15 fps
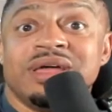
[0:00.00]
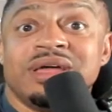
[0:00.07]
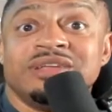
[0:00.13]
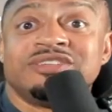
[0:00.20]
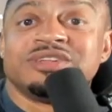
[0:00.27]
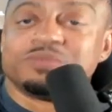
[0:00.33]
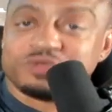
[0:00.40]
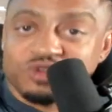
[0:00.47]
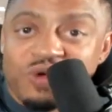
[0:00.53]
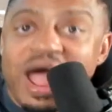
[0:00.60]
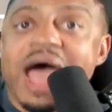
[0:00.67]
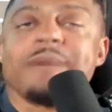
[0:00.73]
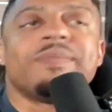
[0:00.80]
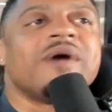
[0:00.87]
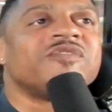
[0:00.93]

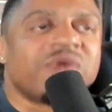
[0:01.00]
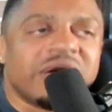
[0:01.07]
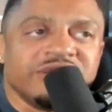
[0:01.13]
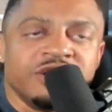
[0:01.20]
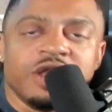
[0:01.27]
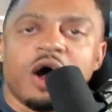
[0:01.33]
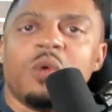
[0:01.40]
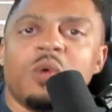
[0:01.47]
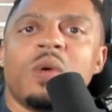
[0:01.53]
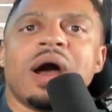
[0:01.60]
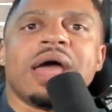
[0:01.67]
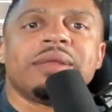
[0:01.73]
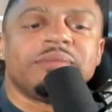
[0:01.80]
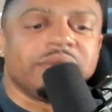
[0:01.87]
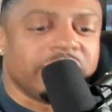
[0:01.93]
Subscribe. You know
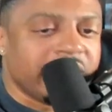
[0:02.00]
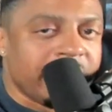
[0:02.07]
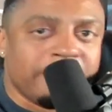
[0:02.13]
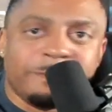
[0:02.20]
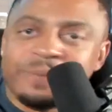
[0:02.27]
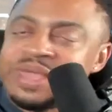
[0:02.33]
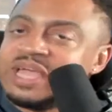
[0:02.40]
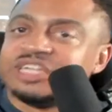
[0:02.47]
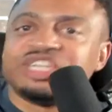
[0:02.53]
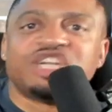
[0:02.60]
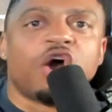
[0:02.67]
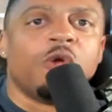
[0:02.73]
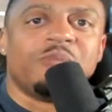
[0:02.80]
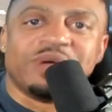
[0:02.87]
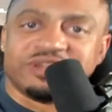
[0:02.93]
what? Be a
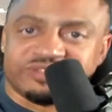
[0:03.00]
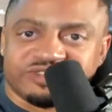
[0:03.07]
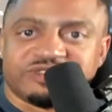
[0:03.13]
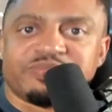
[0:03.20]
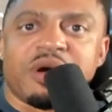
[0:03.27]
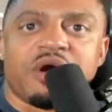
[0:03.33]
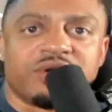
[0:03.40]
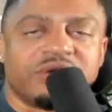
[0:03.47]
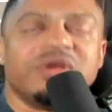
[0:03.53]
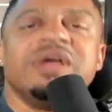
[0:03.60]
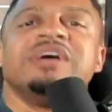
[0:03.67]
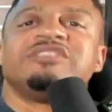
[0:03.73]
show business partner.